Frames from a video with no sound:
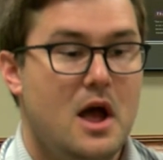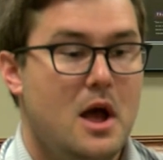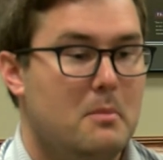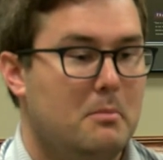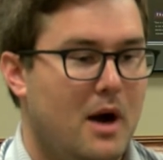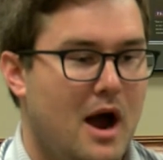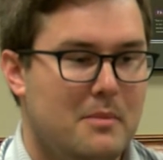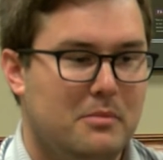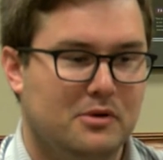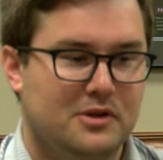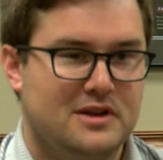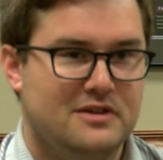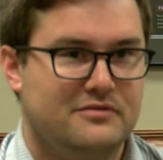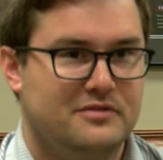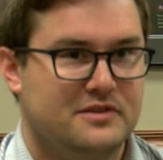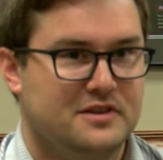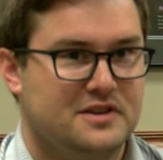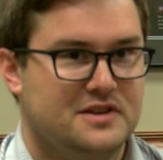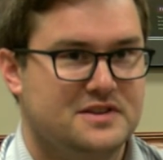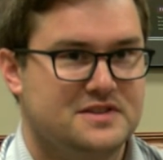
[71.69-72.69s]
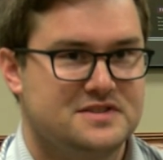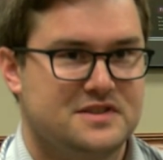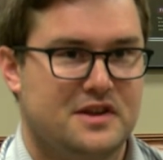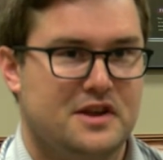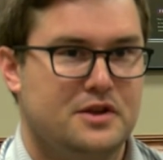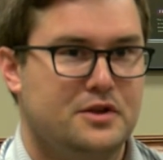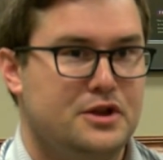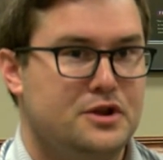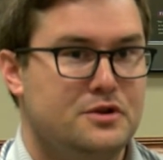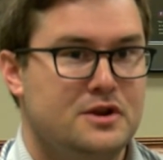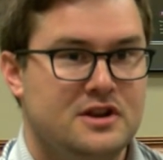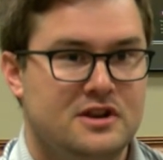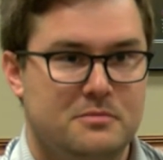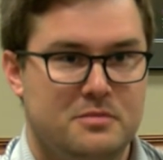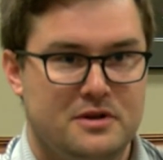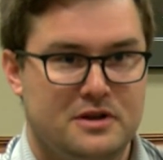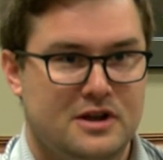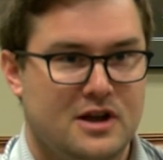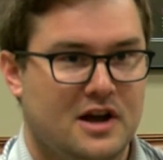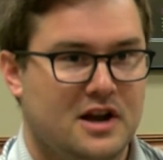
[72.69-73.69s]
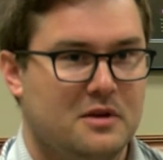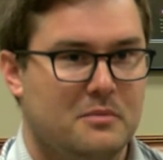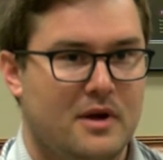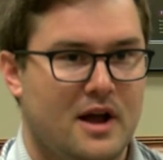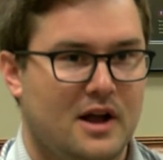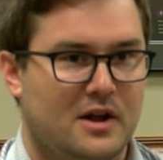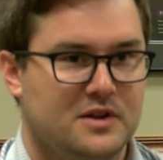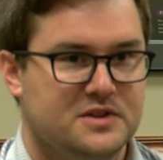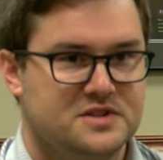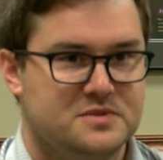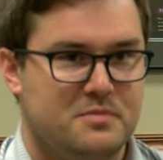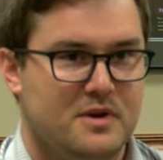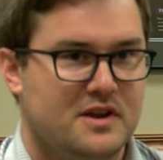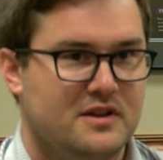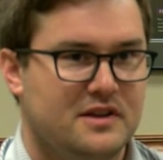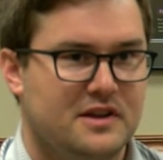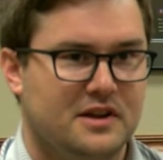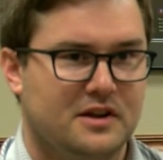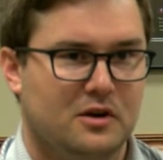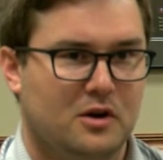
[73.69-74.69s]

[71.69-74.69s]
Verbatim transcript: My belief is that you need to be cutting back on spending.